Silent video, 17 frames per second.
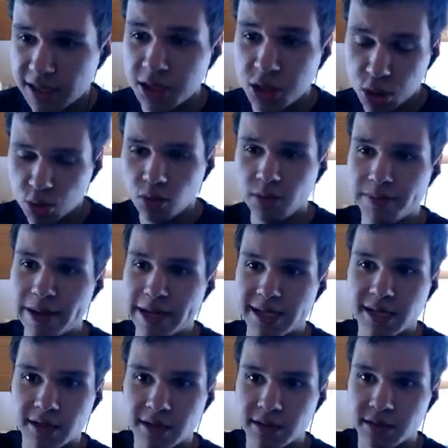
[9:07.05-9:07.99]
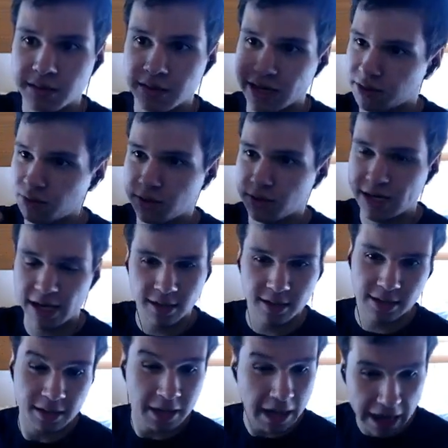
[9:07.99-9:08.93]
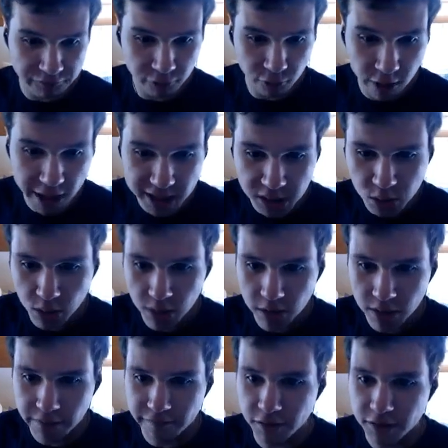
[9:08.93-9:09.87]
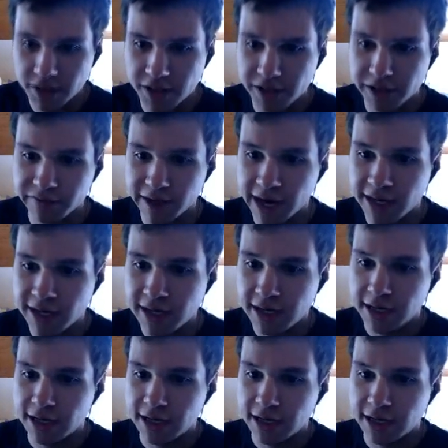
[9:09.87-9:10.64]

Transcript: in school basically like you get you have grade school, four years of that,